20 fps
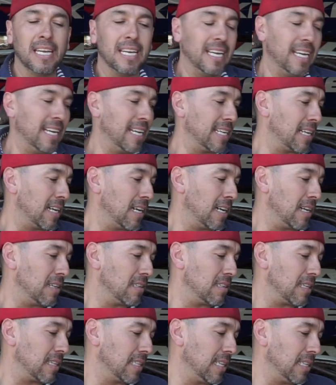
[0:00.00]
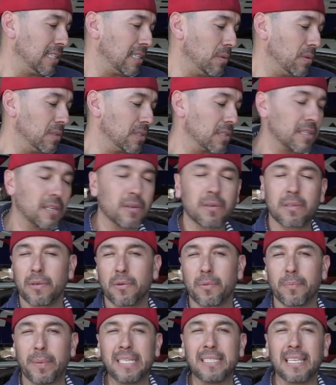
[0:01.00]
and I think they
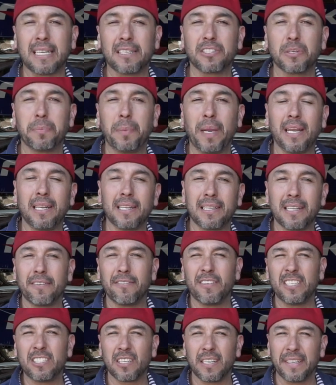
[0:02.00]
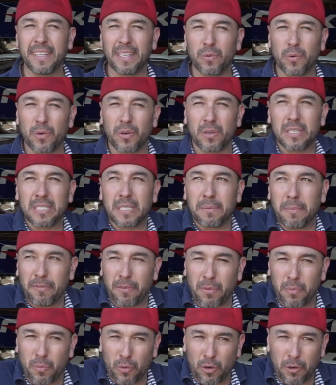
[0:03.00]
were based out of Japan, and then eventually some of
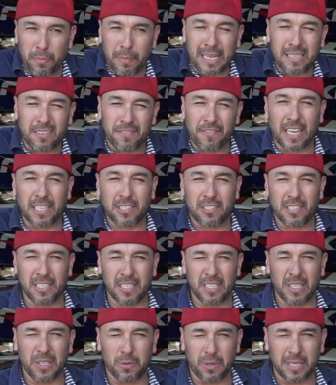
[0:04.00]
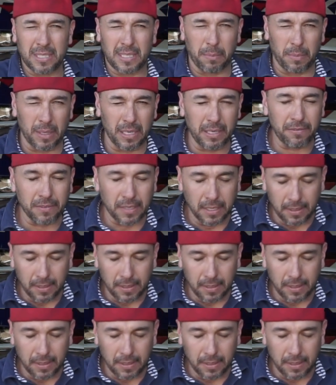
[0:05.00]
them were manufactured in the U.S. I believe.